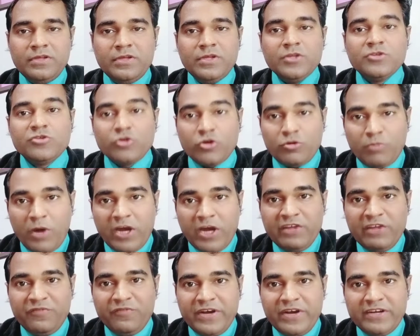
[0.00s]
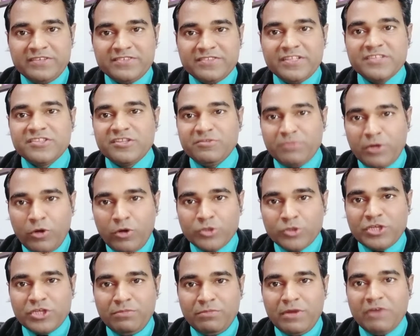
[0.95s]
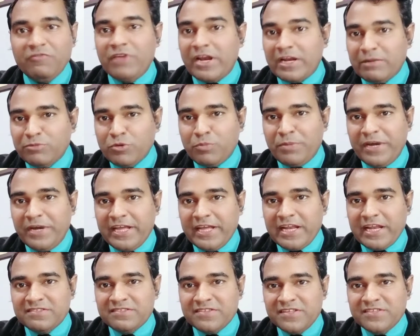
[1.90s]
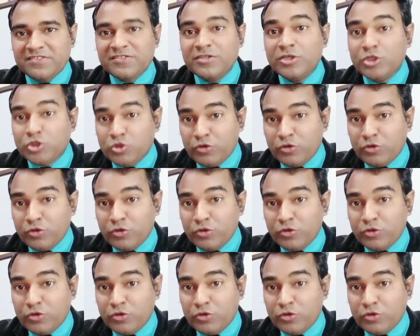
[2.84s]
So good morning friends, this is Manoj Sharma, welcome to PD classes.